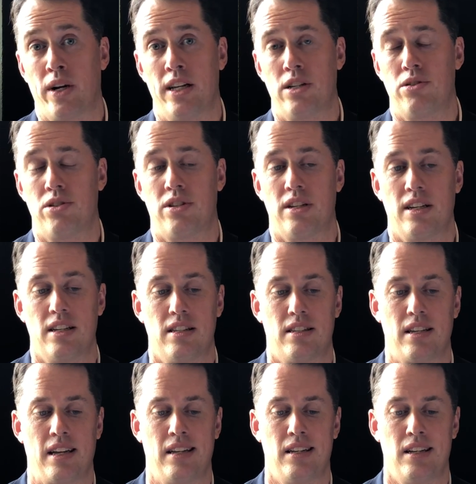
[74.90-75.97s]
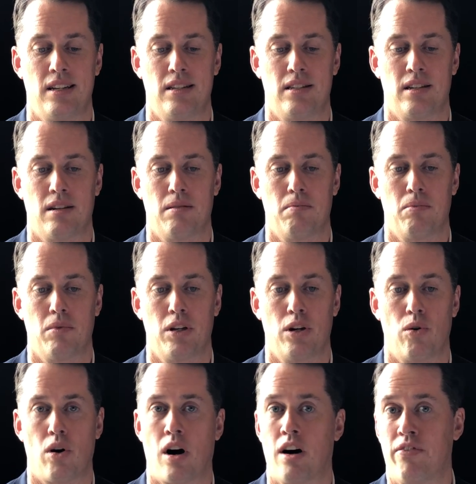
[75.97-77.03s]
quite interesting. Is is um, you
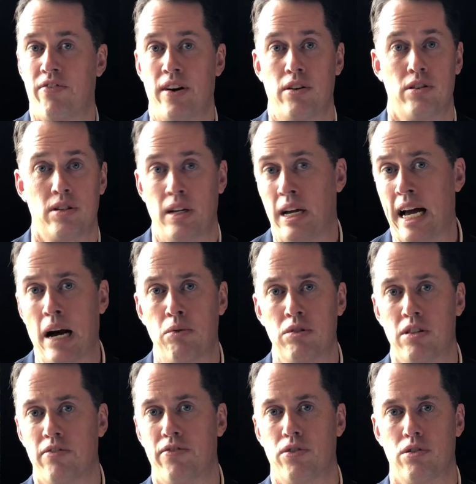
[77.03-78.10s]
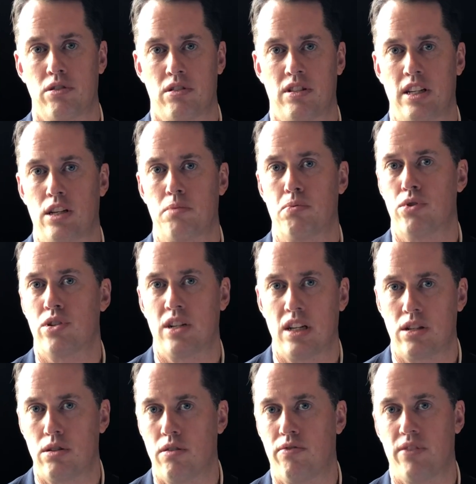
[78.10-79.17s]
know our founders and I was the first salesperson
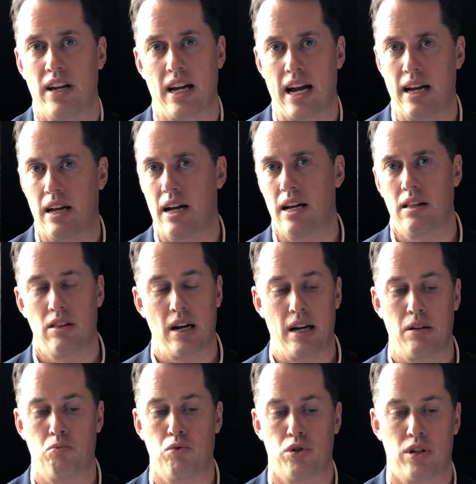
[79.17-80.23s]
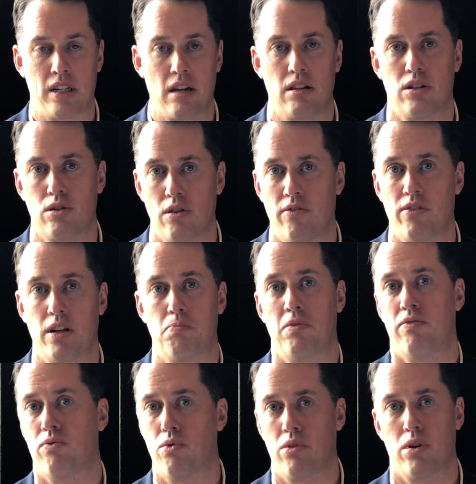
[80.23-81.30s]
at Snowflake. I, I, I was selling Snowflake
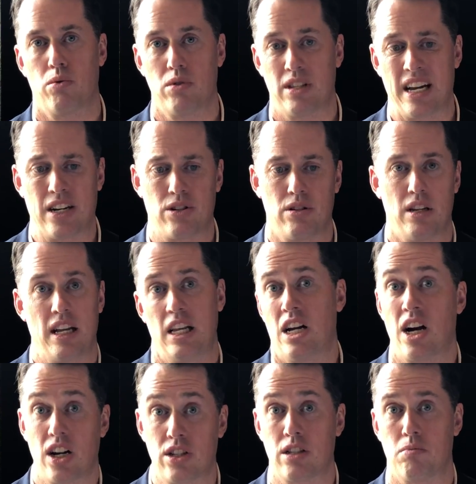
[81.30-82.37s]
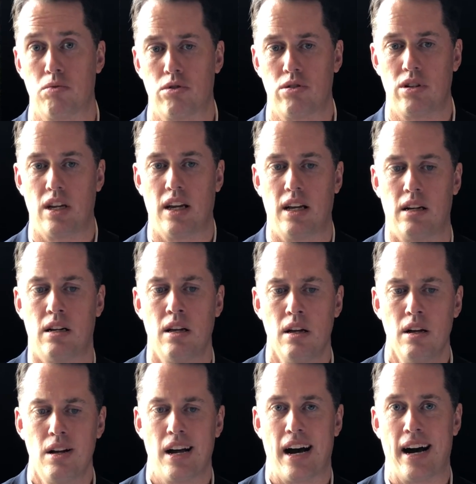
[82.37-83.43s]
before there was actually any customers, mm -hmm. and
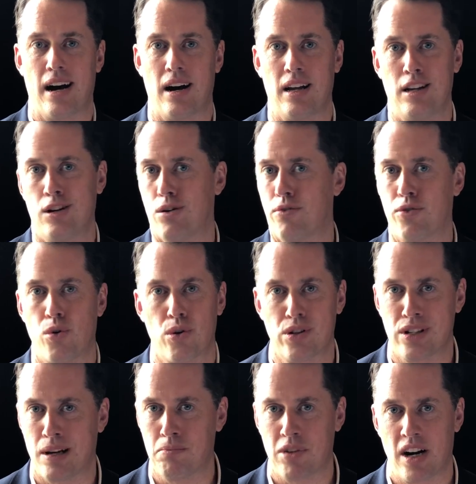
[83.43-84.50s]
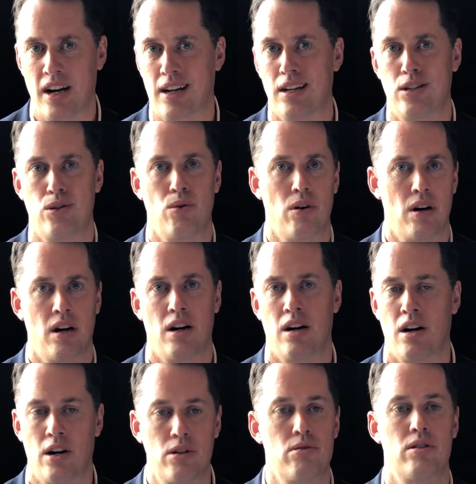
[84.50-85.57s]
uh, you know of course I'm talking to uh,
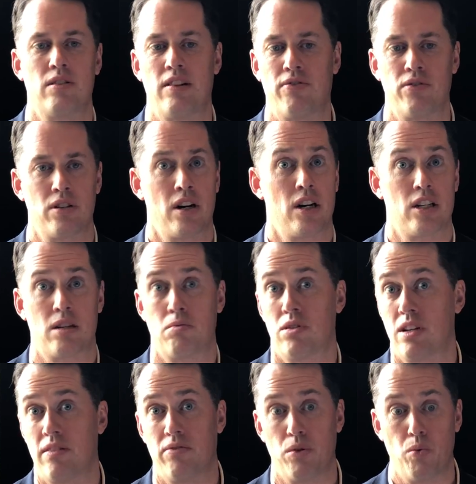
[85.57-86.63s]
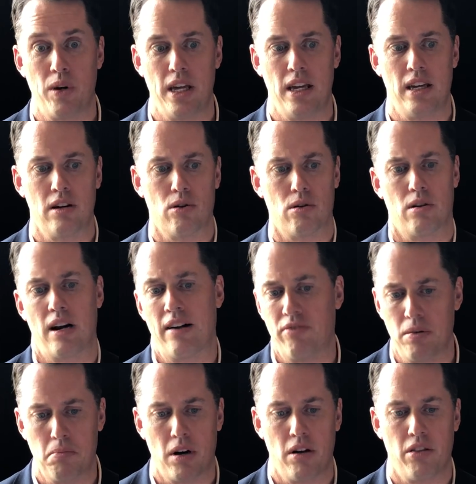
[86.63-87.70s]
hundreds of different customers every week or
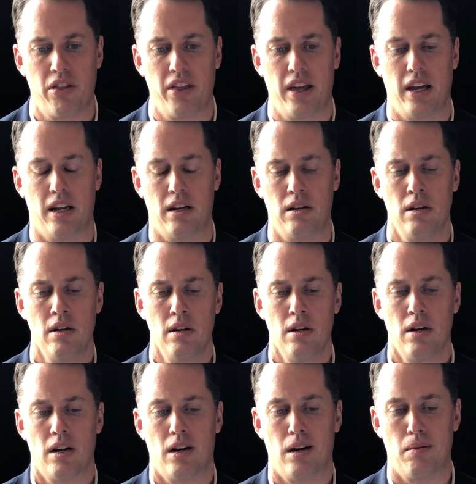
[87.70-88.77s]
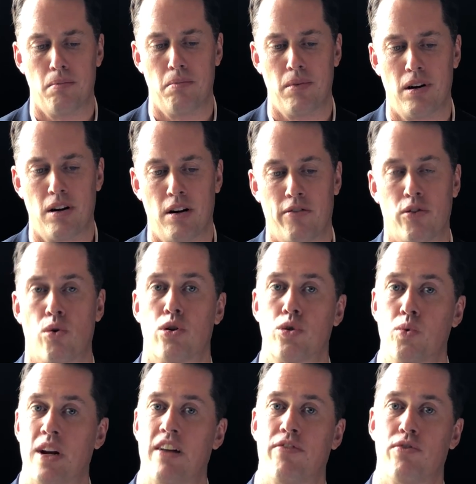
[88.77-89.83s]
every month, mm -hmm. and um, of
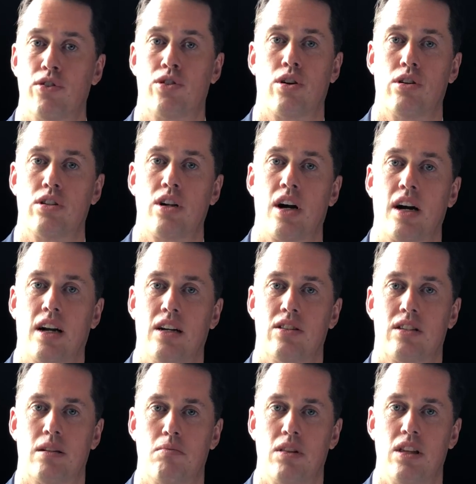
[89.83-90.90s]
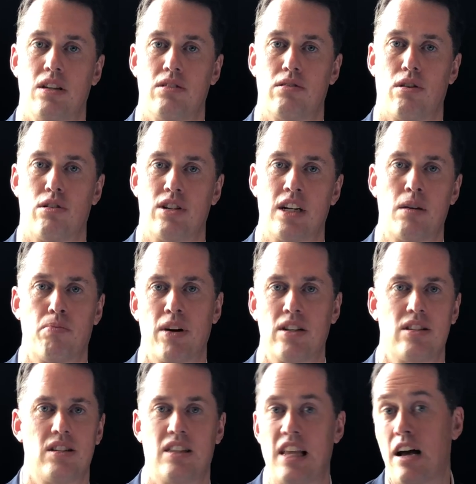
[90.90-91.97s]
course, when I first started talking to some of these large
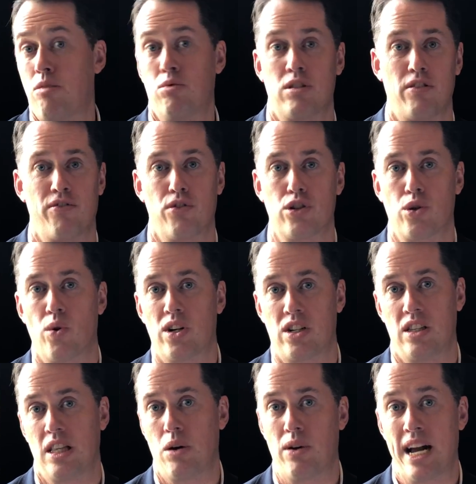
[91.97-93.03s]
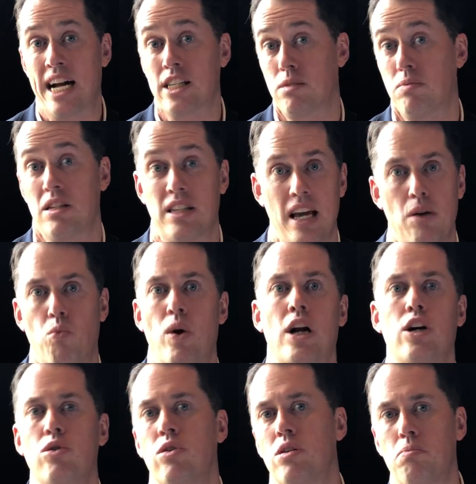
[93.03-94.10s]
enterprises, that was the first question they would ask me is, hey, when
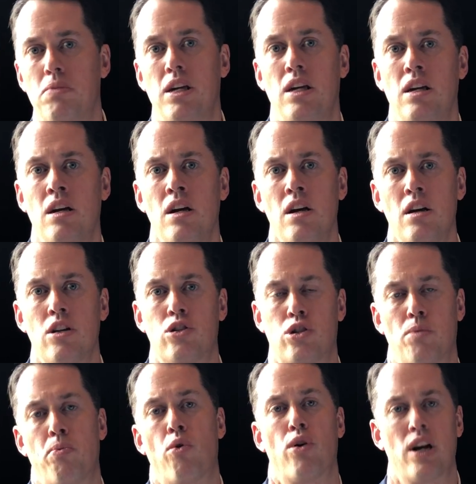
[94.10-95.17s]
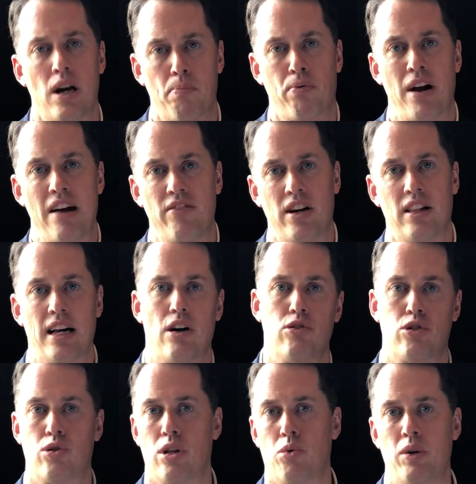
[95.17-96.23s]
are you going to be supporting a private
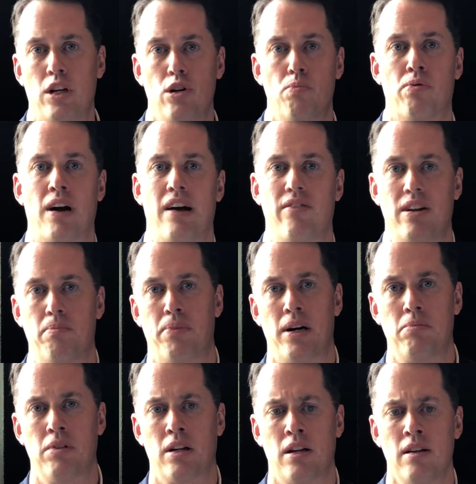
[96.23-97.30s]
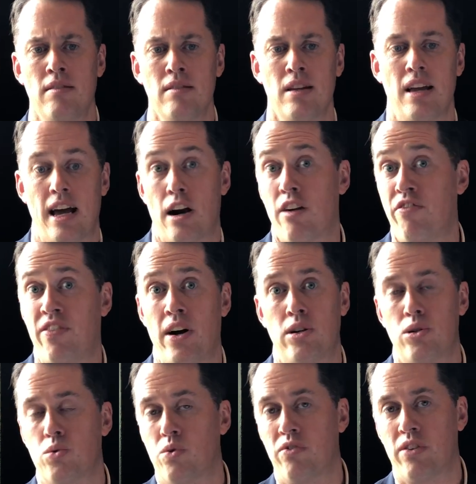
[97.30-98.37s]
cloud so that we can do private and public? Hmm. And our
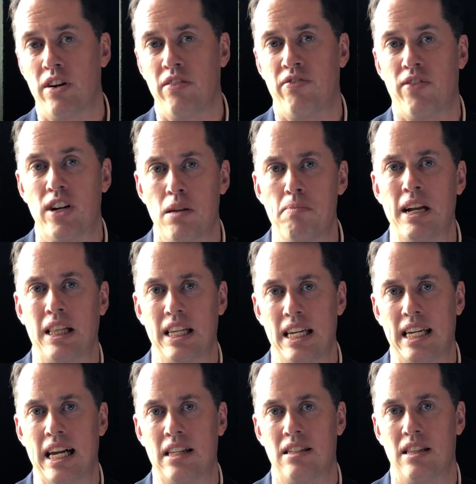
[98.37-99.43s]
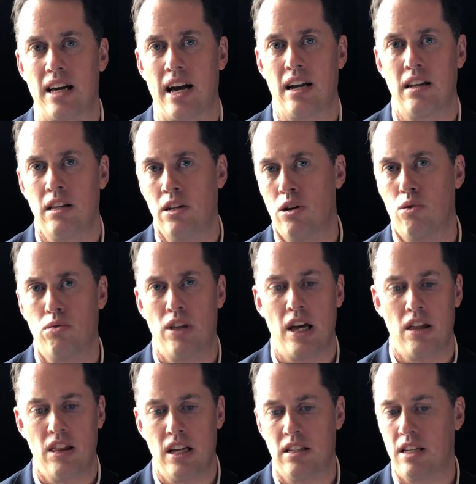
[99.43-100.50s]
founders were very fundamentally against that. You know,
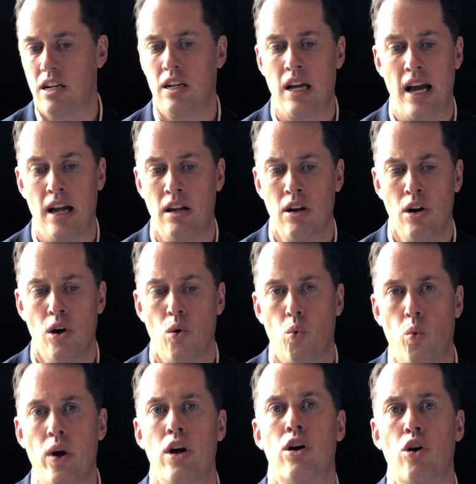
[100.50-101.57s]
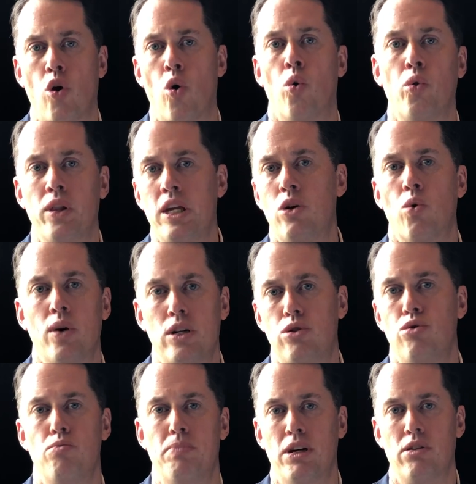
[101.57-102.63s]
they, they said, hey, we are only going
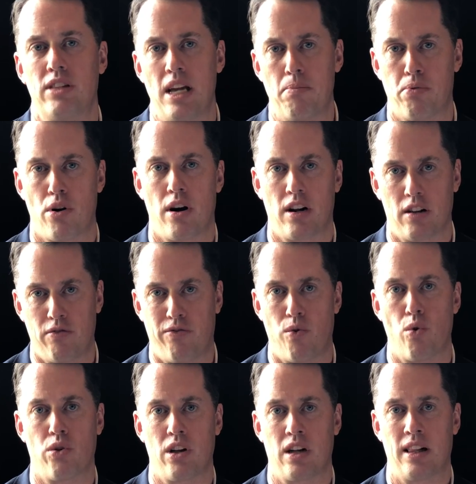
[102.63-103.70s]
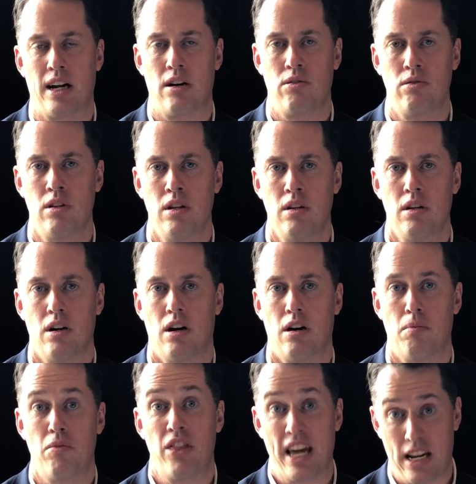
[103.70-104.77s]
to build a product for the cloud
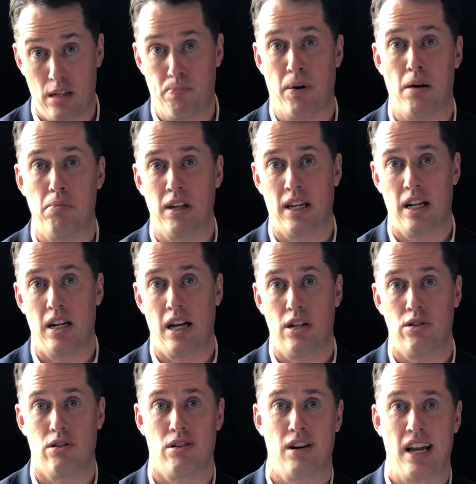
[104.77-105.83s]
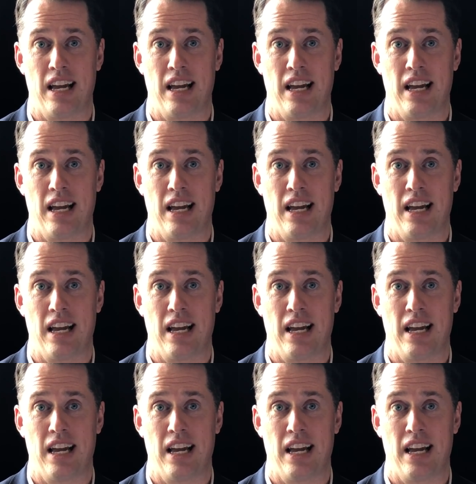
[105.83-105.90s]
um, that is public in nature.